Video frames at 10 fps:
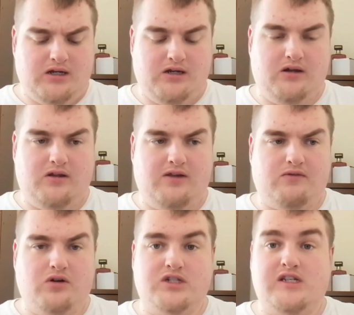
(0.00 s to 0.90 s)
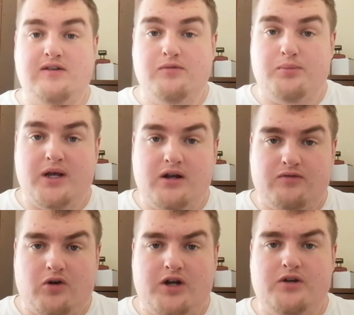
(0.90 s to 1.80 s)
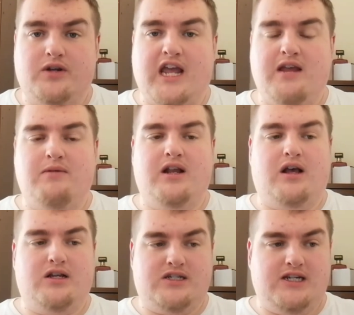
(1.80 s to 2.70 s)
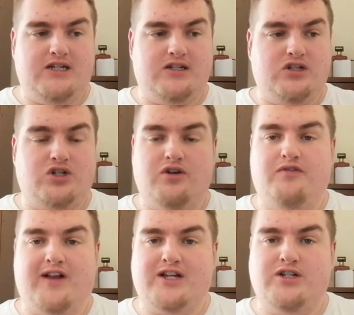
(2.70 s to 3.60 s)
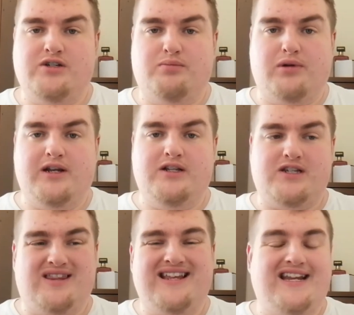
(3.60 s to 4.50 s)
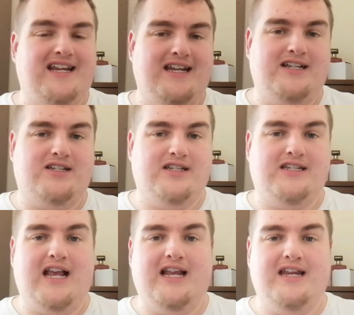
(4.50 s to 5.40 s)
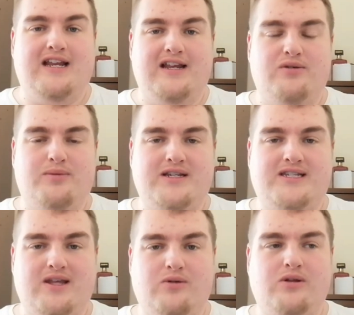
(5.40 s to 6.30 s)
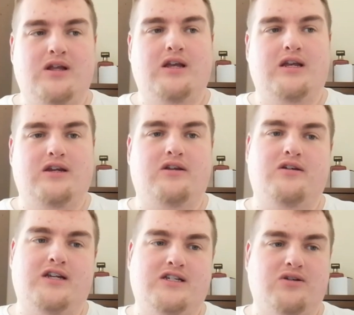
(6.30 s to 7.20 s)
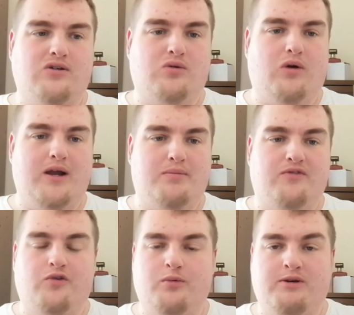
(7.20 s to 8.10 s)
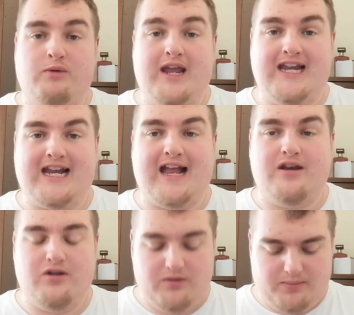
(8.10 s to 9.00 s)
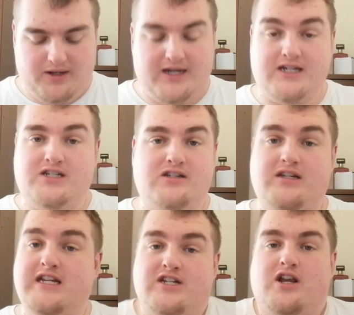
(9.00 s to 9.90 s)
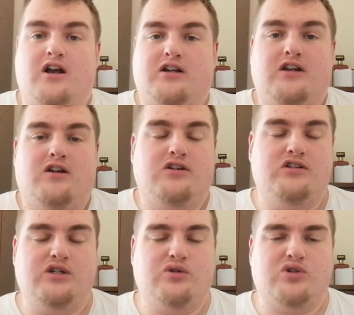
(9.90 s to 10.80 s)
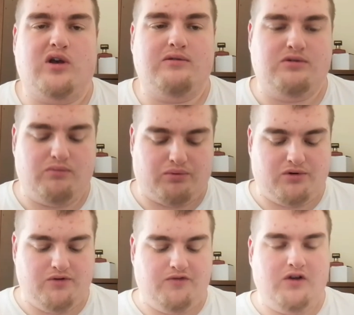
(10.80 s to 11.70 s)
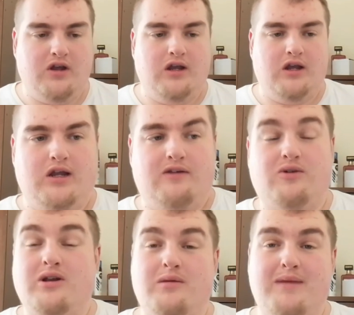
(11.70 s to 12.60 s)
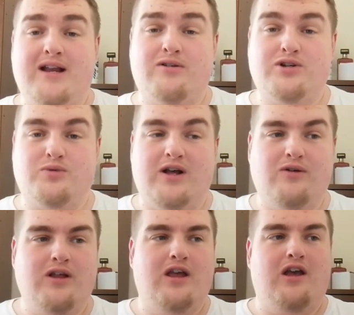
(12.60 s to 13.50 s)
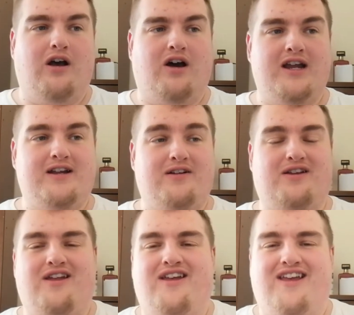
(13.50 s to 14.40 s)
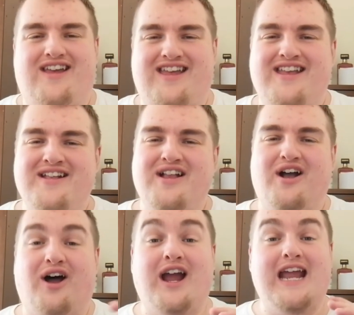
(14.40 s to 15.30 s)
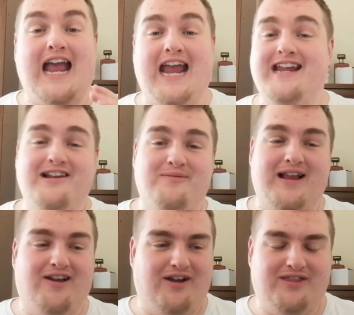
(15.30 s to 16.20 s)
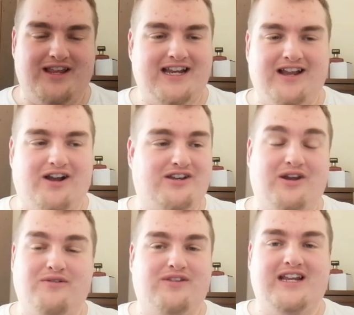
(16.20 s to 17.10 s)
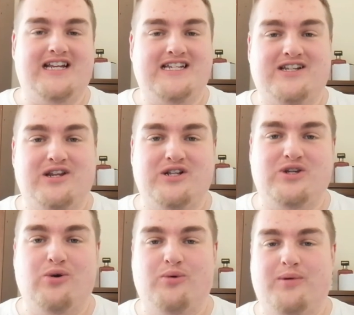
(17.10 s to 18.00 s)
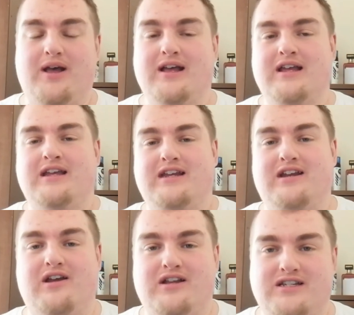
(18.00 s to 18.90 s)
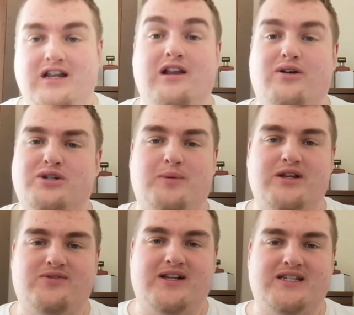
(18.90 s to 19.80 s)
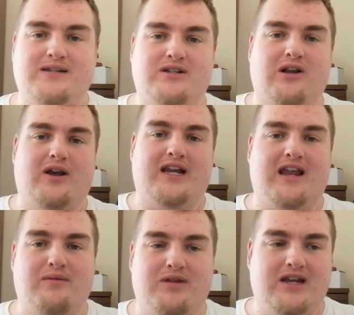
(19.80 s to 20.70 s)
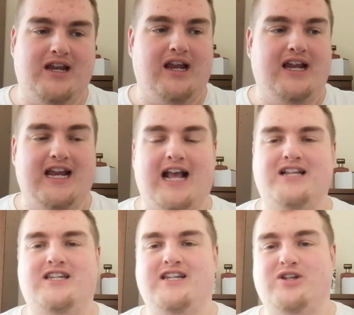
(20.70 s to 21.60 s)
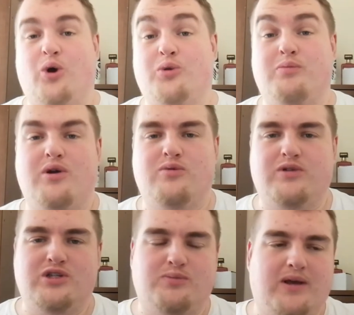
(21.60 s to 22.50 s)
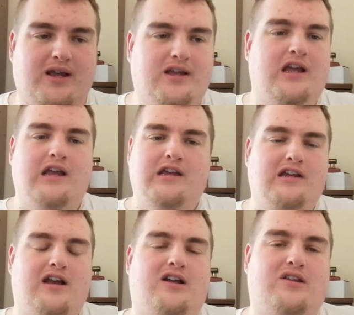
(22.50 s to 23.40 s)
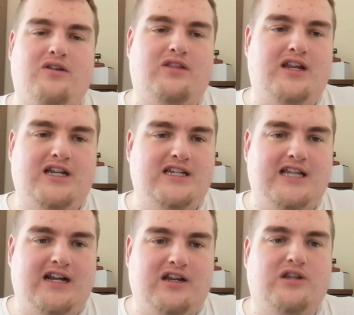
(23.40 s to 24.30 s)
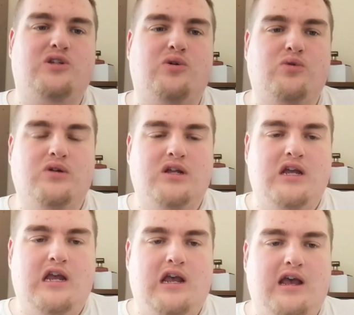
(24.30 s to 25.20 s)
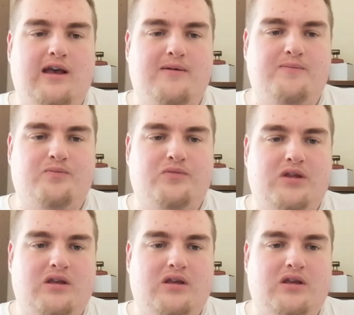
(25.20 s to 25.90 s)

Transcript: They've got Steven Bergwijn, who came in last season, showed flashes of brilliance. I think he needs to settle in a little bit still. He's not quite performing where he can do, but he's young, so he's got time to improve. They've got Lamela as well. I hate Lamela. I don't think he's good at all, but a lot of Spurs fans seem to like him, and he has his odd moments, but I don't think he's that good at all. So